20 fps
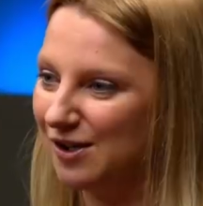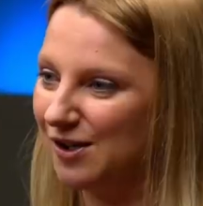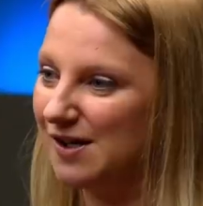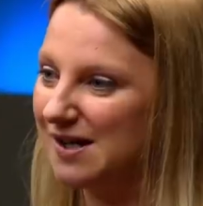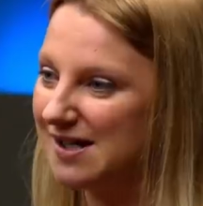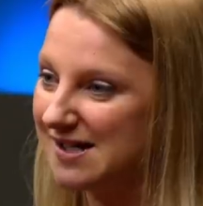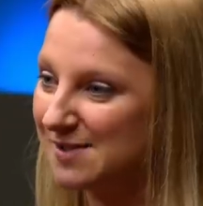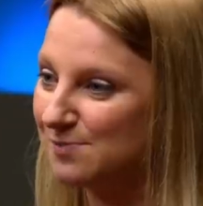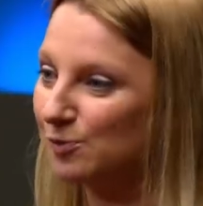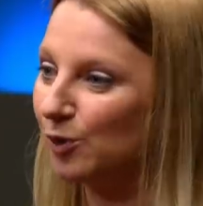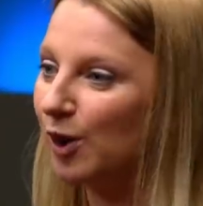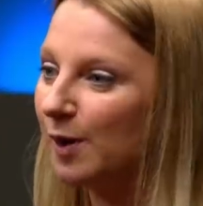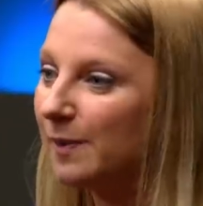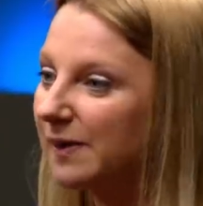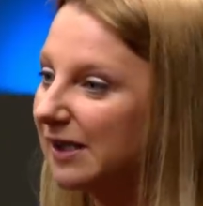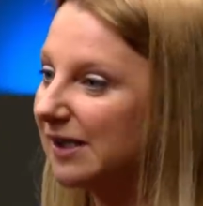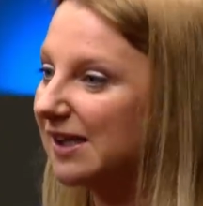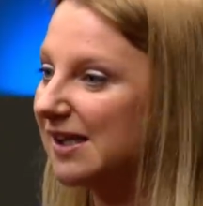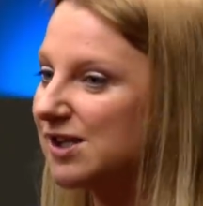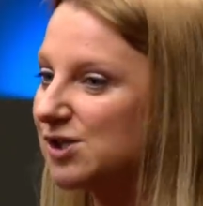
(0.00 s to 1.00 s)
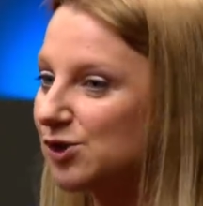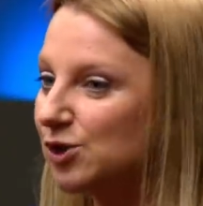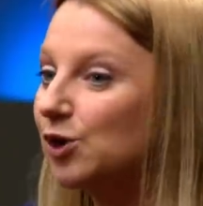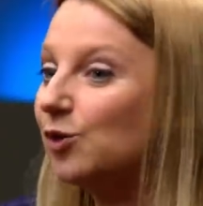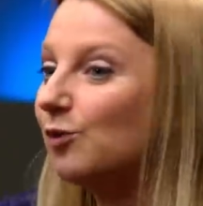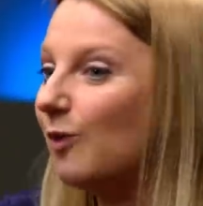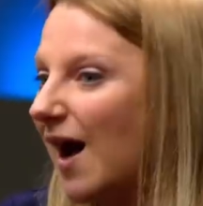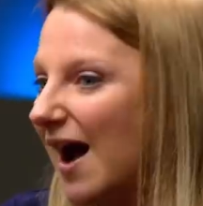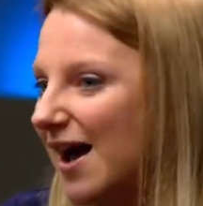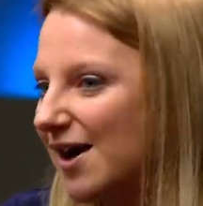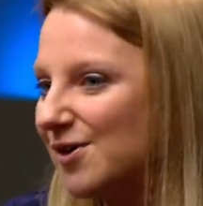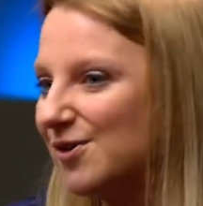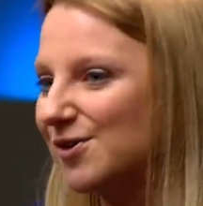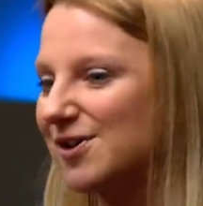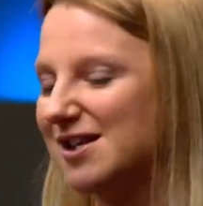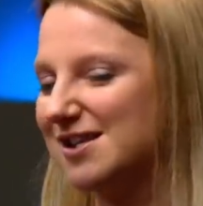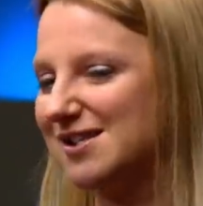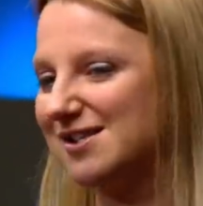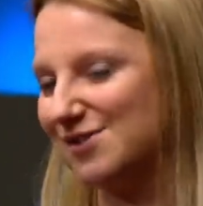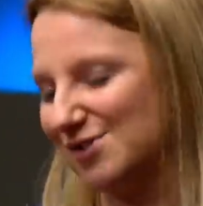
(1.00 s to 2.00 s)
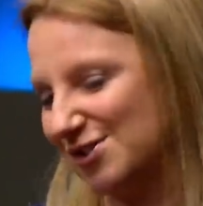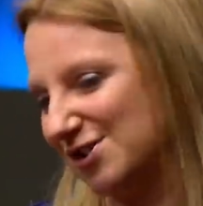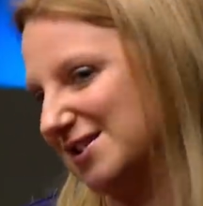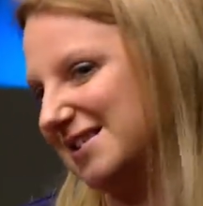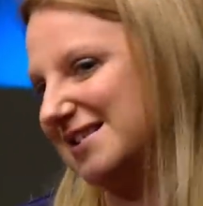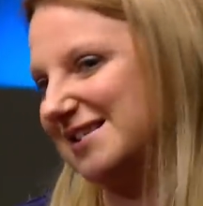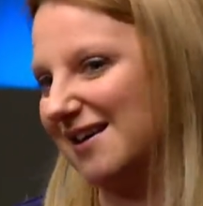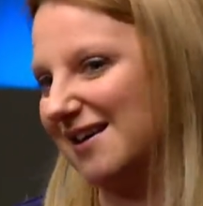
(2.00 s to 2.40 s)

know, it's more appealing to a wider audience, not just